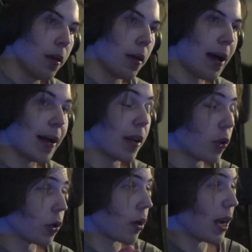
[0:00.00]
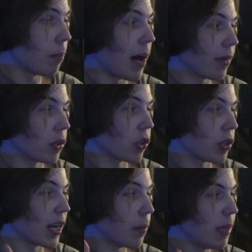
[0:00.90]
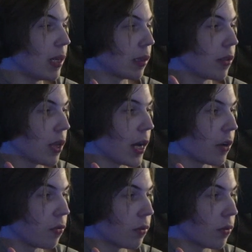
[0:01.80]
Another hypothesis that I immediately thought of: